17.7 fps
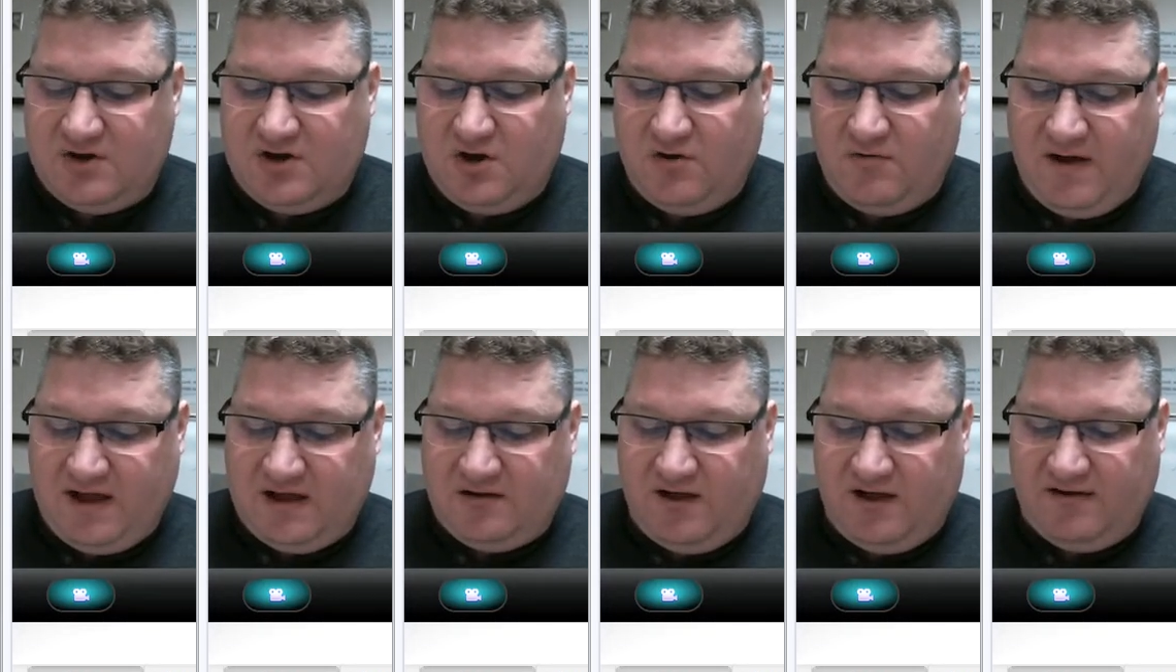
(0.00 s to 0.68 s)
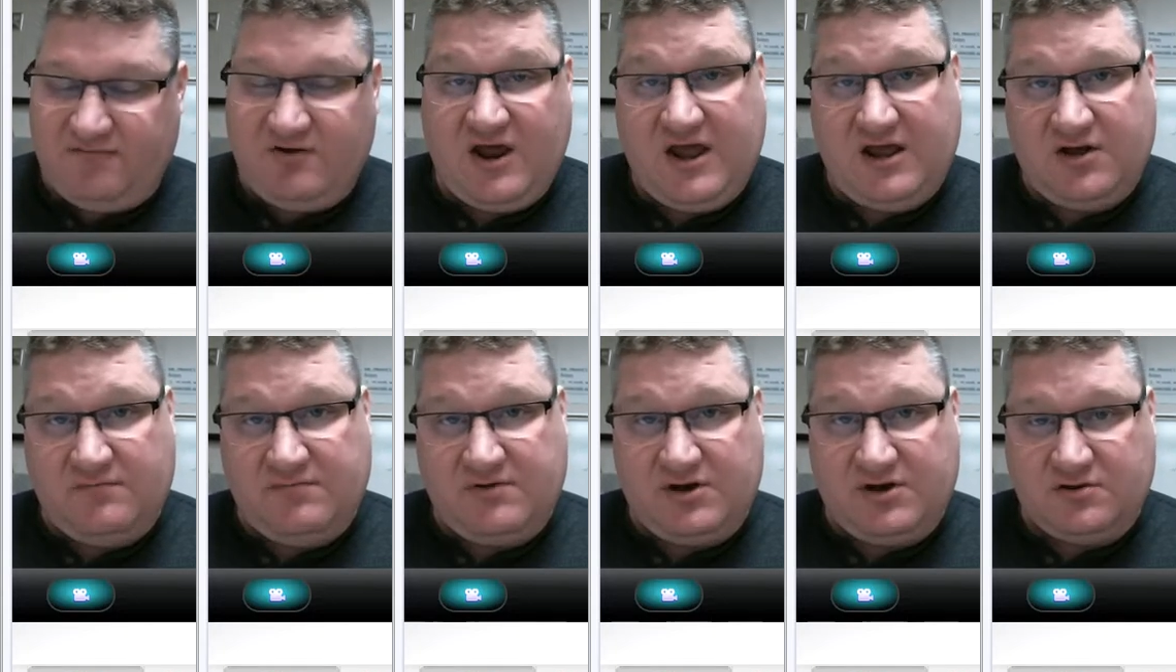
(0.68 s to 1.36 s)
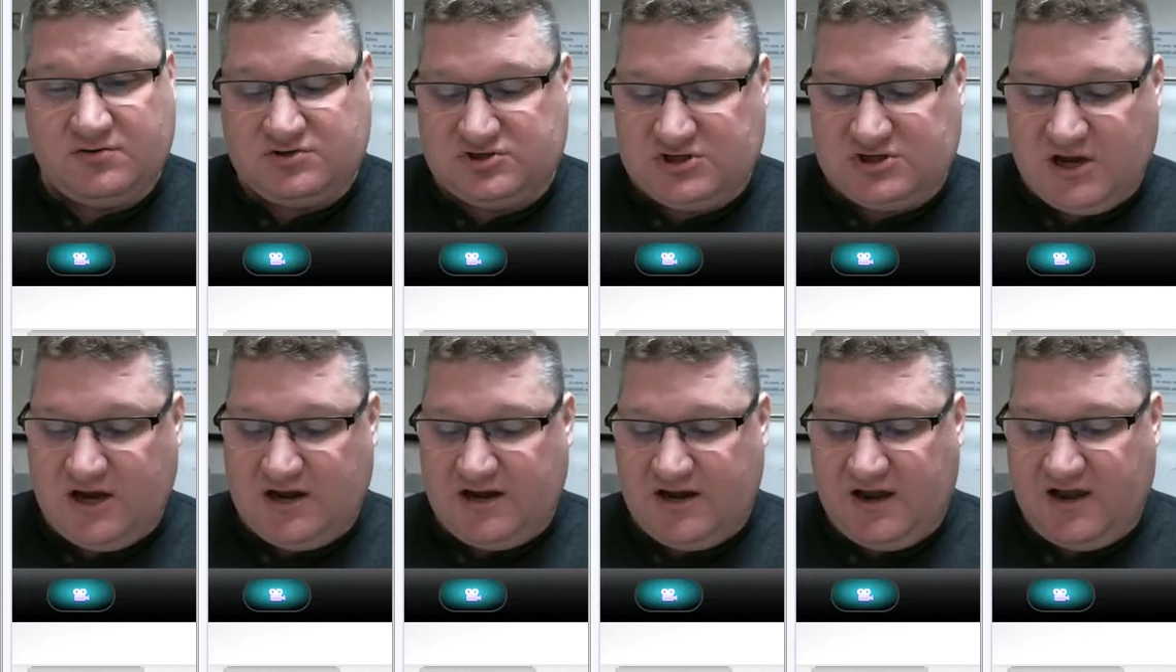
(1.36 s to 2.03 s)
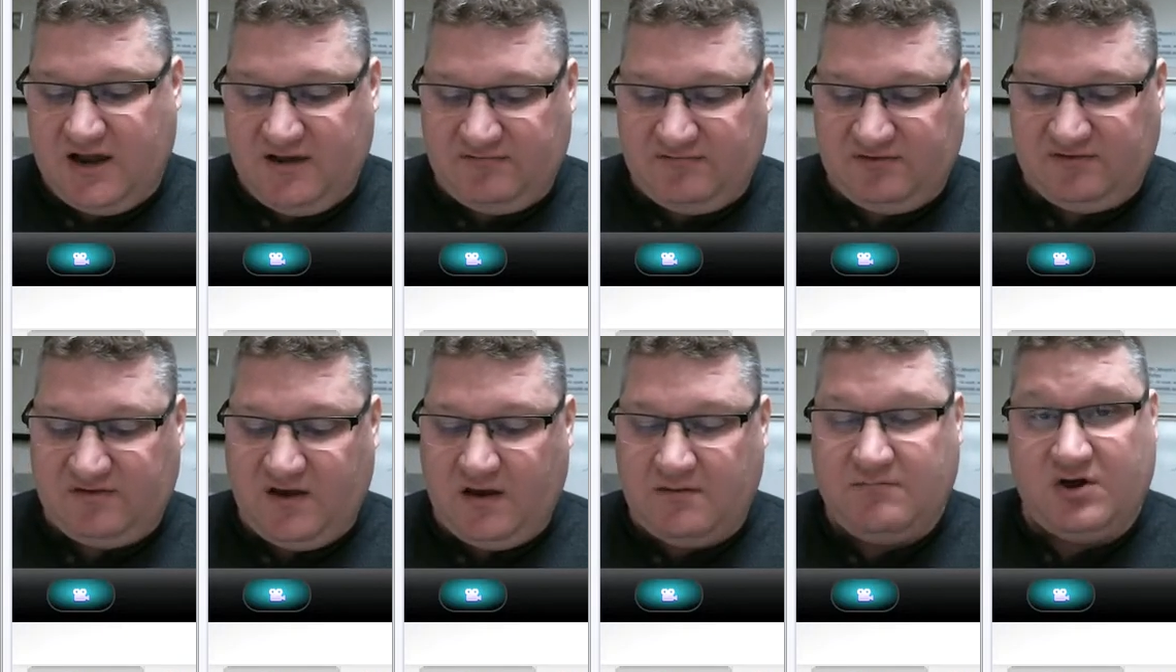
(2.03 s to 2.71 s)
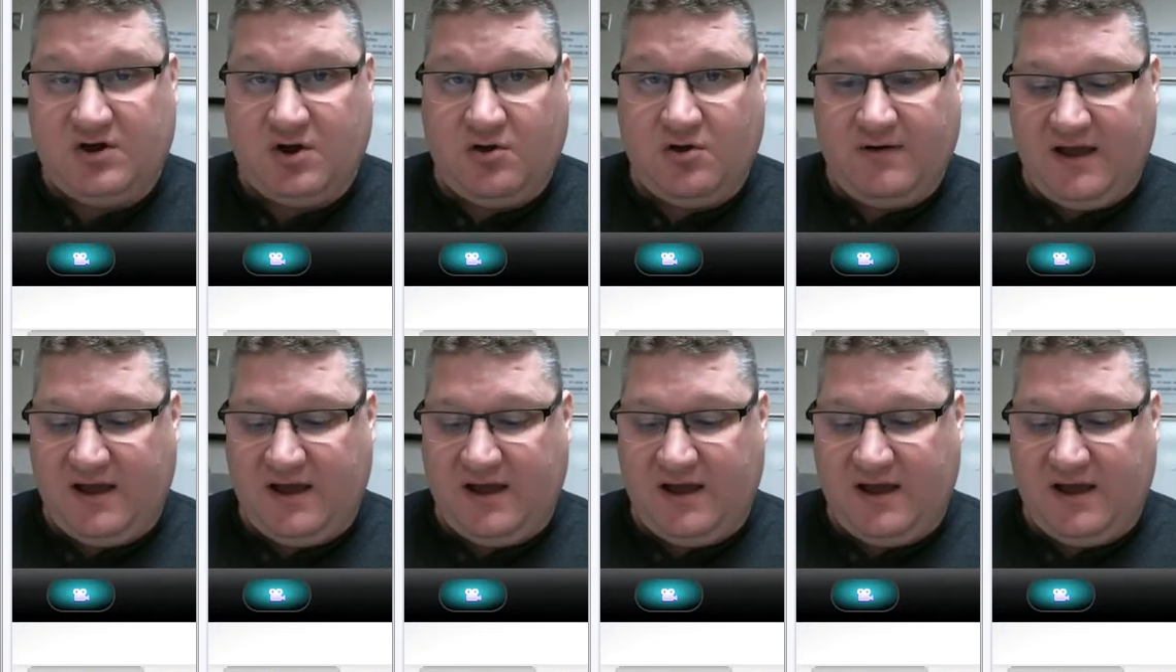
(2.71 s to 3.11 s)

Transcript: but no angle. I have an angle but no side. I have a side but no